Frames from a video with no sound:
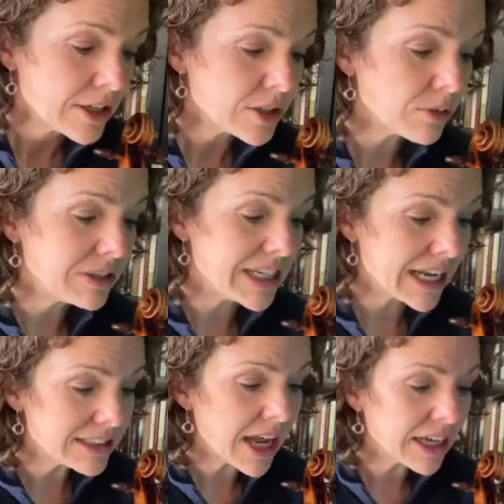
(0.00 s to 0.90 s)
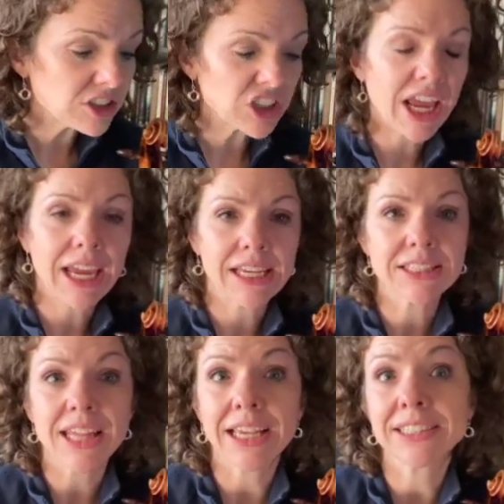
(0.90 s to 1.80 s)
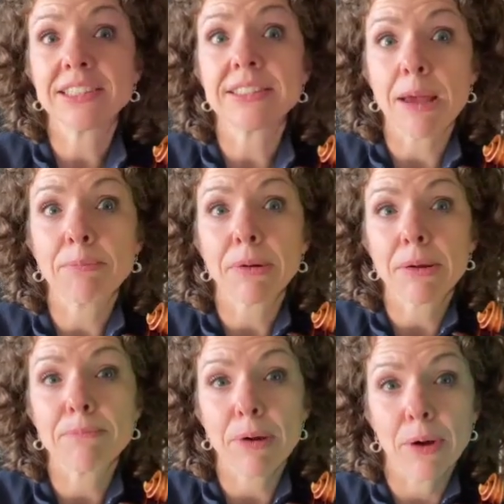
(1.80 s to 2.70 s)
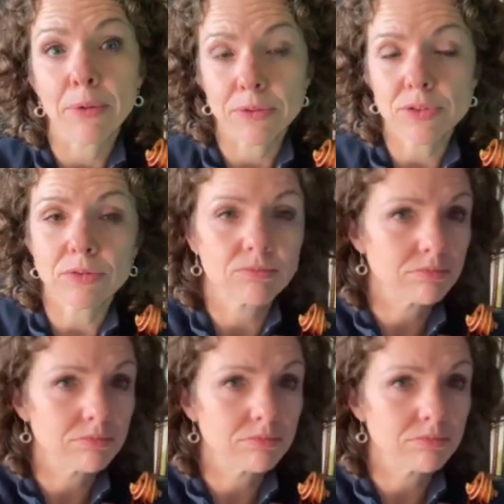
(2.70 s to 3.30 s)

So Detache is like separate bows.